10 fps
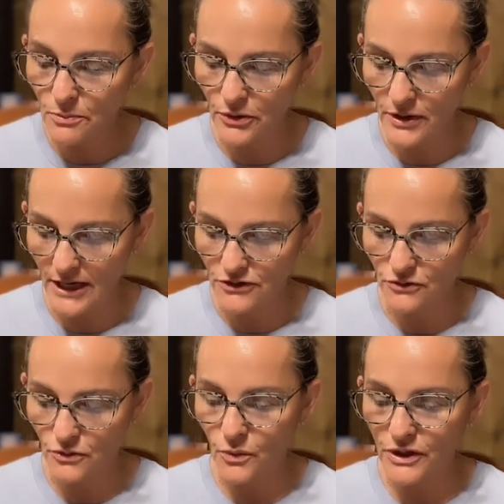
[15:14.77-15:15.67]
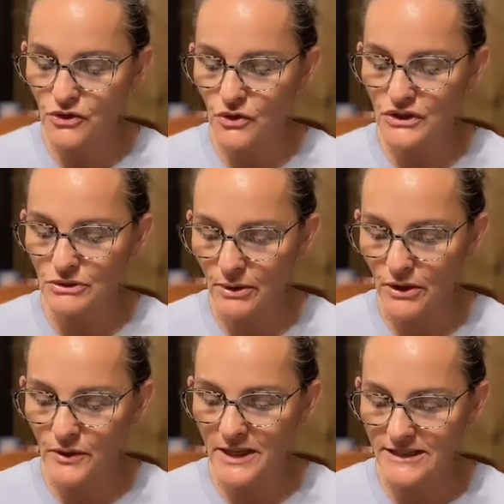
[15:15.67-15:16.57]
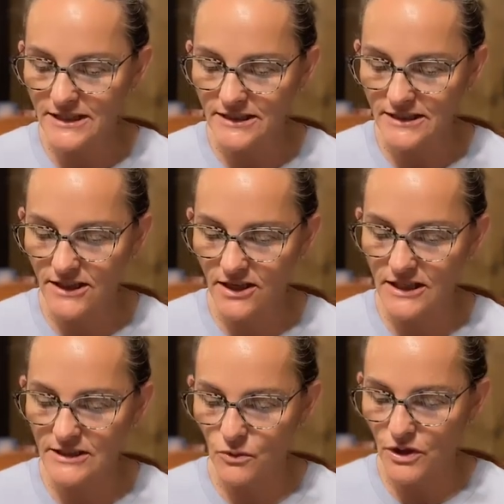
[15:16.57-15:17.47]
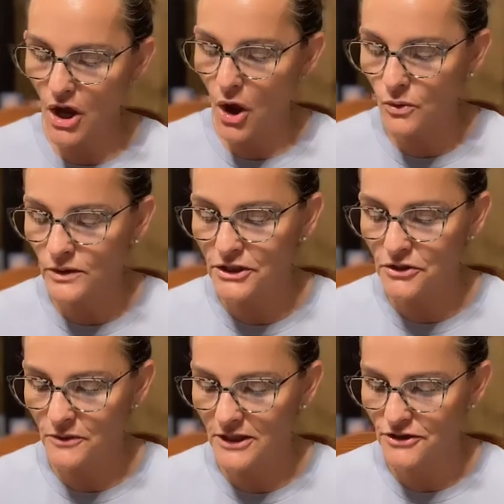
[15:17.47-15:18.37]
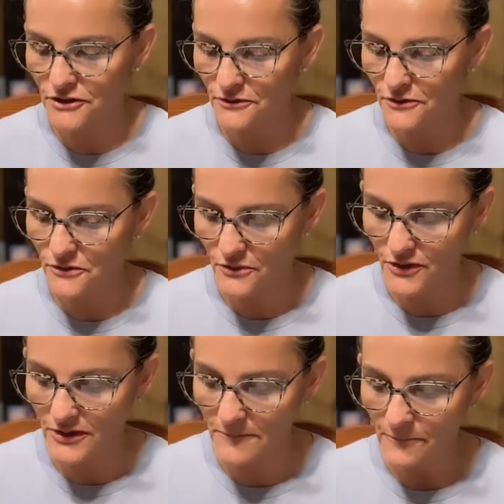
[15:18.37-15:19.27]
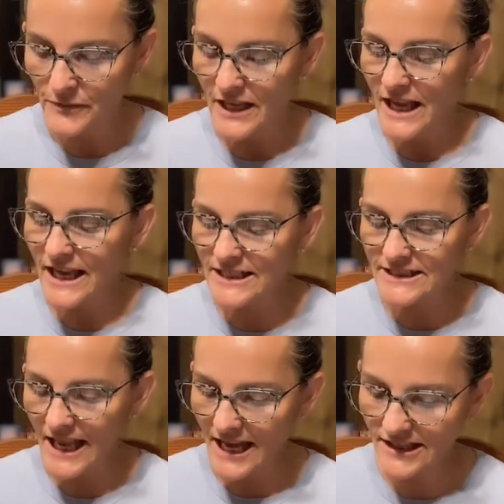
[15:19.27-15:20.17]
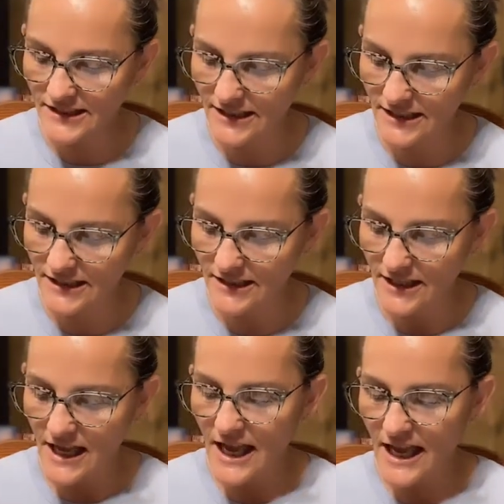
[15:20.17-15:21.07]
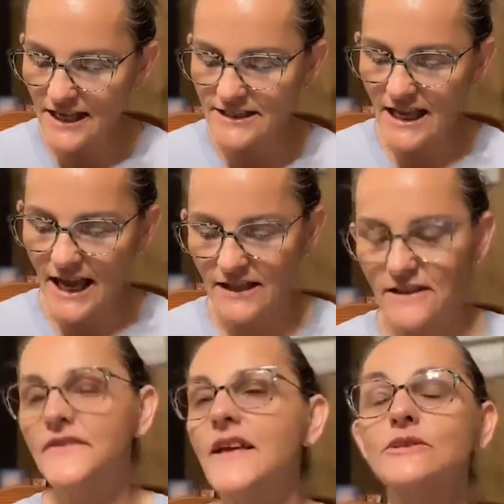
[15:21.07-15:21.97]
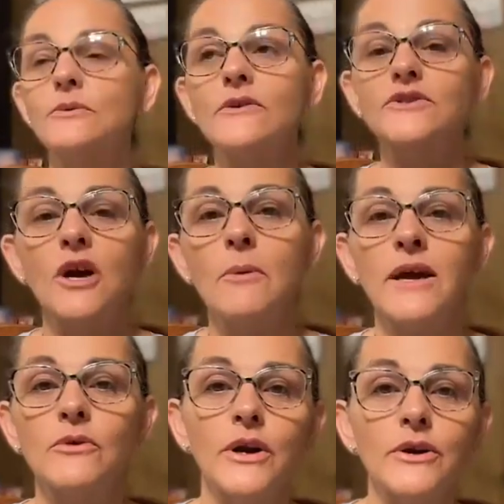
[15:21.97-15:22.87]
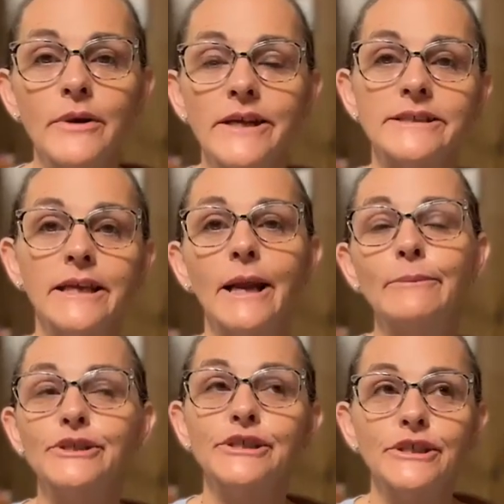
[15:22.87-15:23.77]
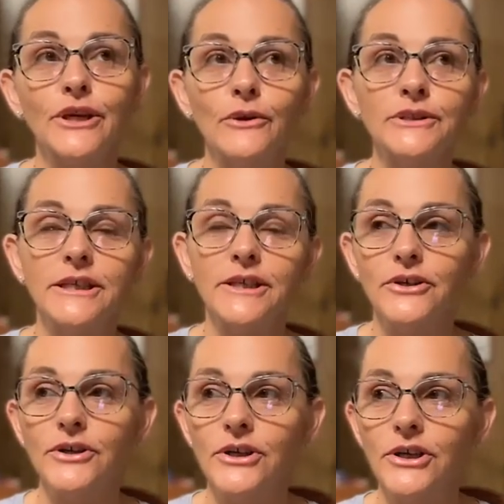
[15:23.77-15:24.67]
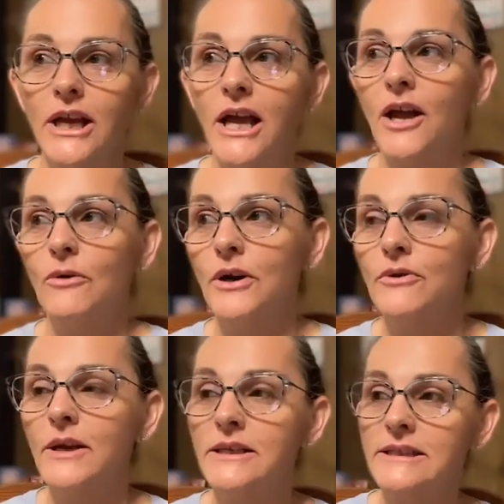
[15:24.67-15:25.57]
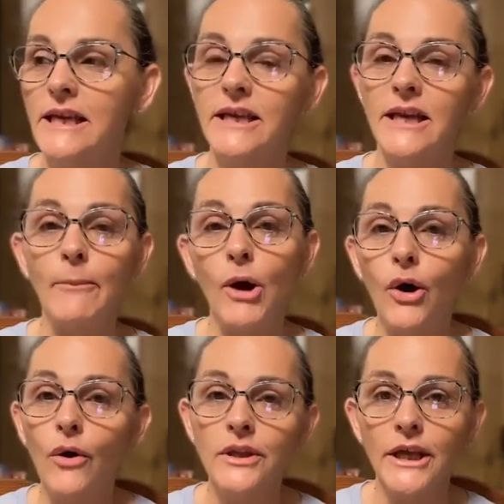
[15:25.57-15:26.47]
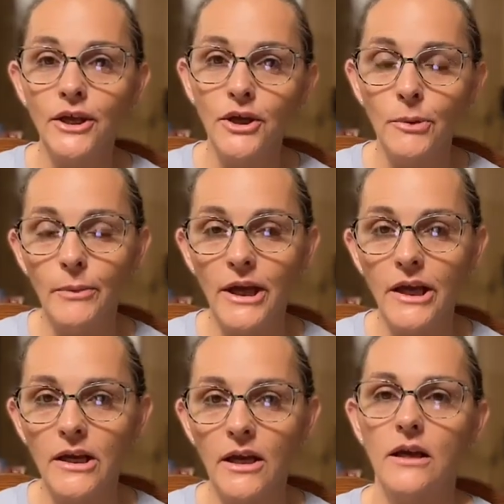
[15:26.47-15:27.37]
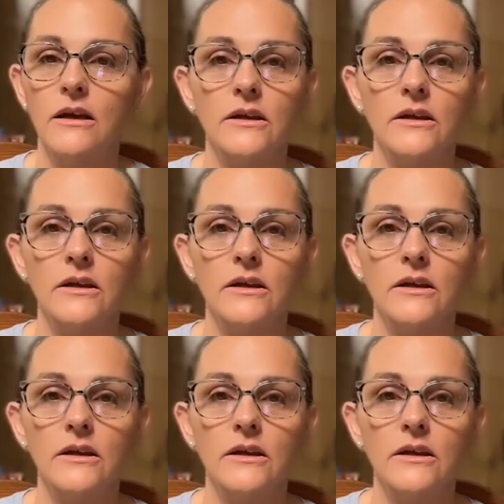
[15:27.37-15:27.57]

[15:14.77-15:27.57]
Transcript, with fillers: supernatural when your spirit does what only you can do, Lord. Exactly. Exactly. That's what I was talking about running around saying I'm just an old sinner. Running around saying I'm only human.